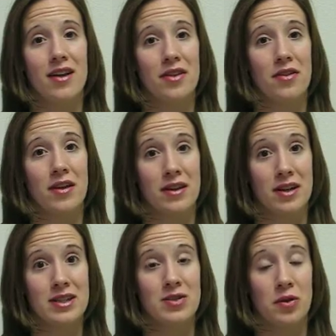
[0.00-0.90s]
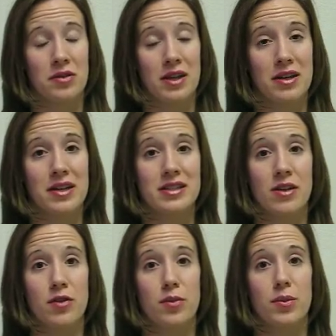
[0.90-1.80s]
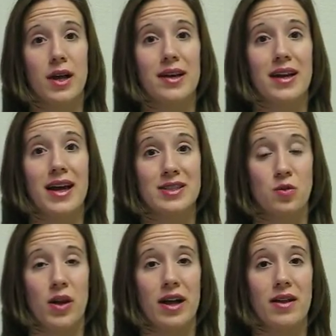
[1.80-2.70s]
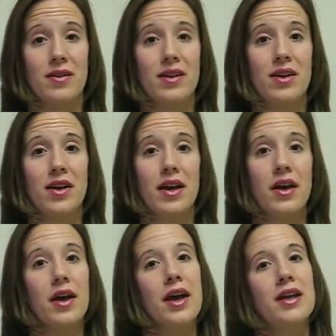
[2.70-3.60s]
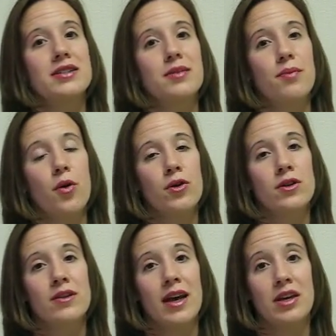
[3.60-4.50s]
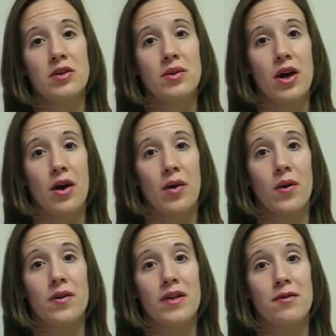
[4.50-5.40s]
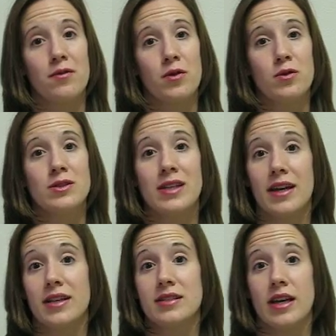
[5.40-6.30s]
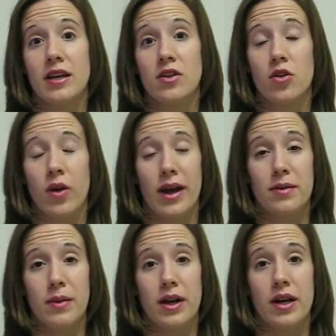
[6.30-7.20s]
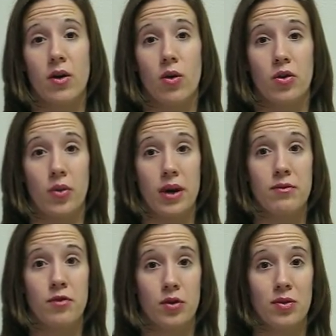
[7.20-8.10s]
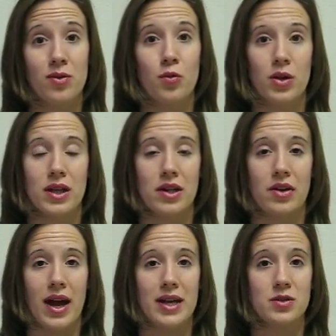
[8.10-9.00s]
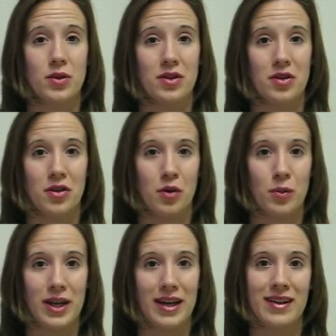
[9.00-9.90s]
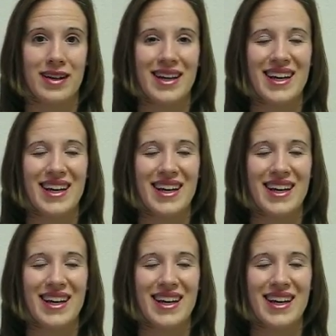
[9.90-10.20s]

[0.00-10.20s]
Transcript: on the thickness or thinness of your blood as well. It is important that you know that foods that contain cranberry or grapefruit will interact with your coumadin.